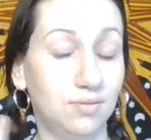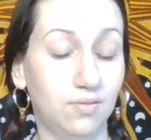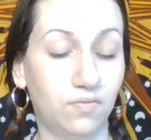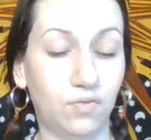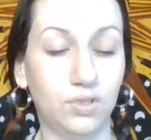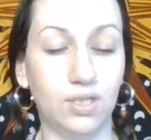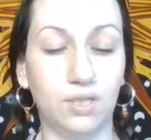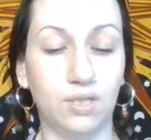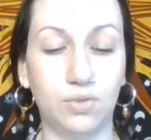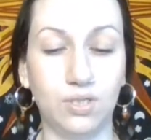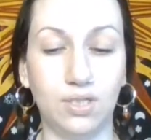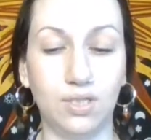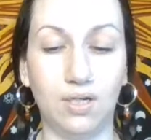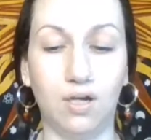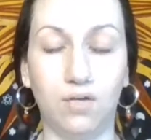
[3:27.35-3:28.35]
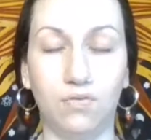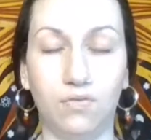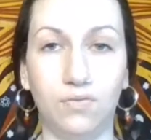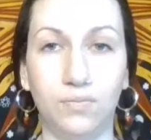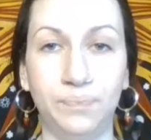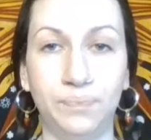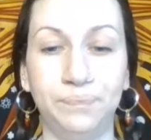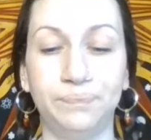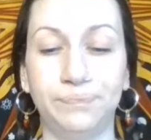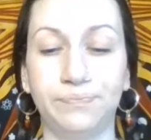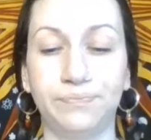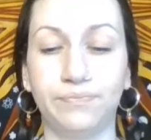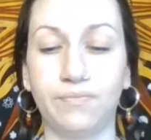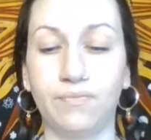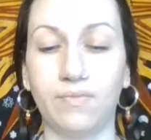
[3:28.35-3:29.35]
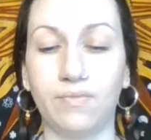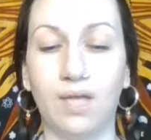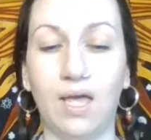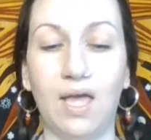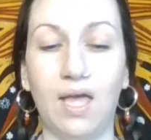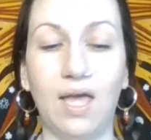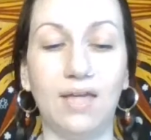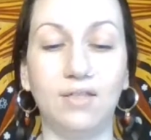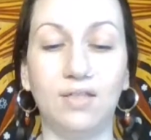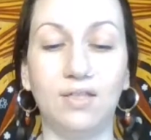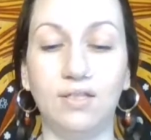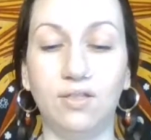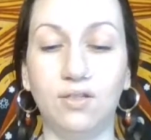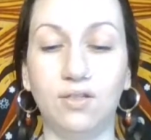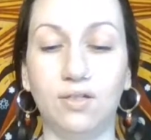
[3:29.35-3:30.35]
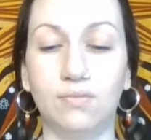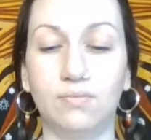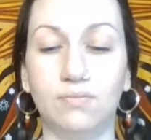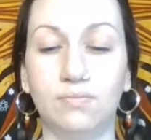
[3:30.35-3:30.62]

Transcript: for 10% off. And then you can...